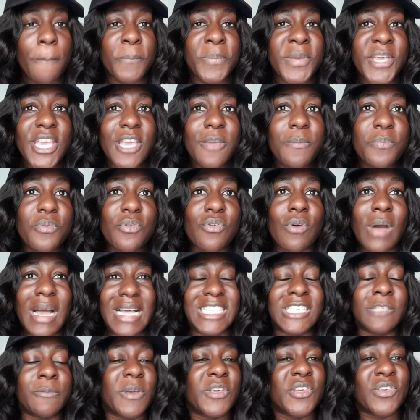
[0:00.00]
People
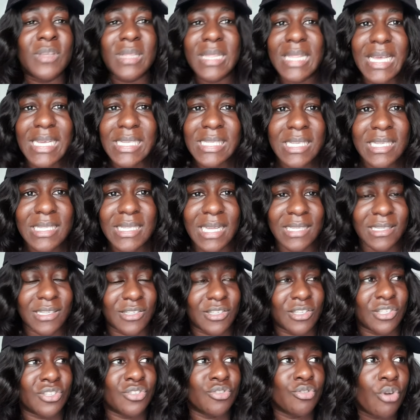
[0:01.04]
are speculating that
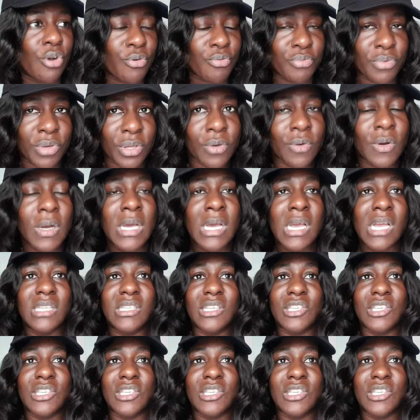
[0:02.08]
it is not real.